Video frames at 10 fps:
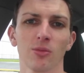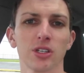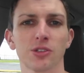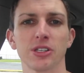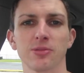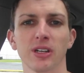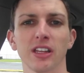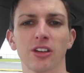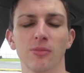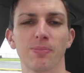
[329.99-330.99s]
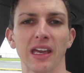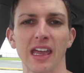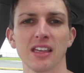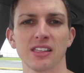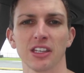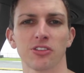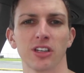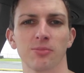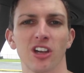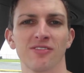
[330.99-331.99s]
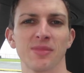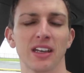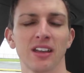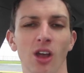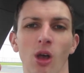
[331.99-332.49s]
which was really good but eccentric movement.